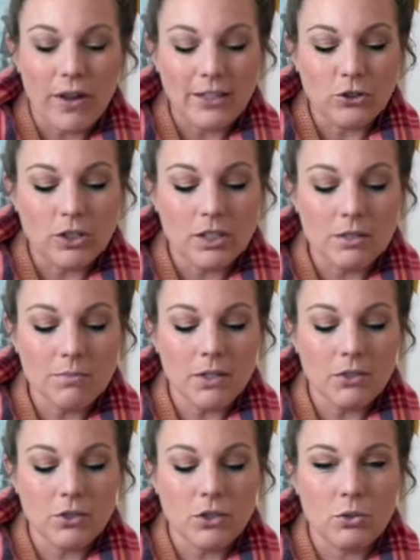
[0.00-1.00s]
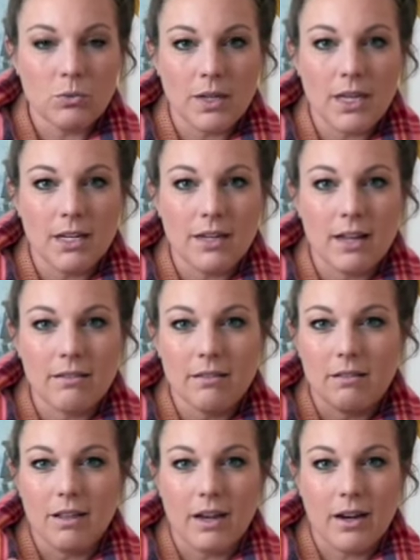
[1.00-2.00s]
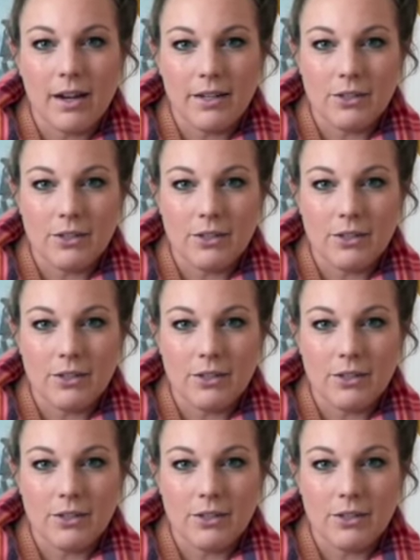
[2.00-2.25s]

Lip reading: It just smells sweet and then that kind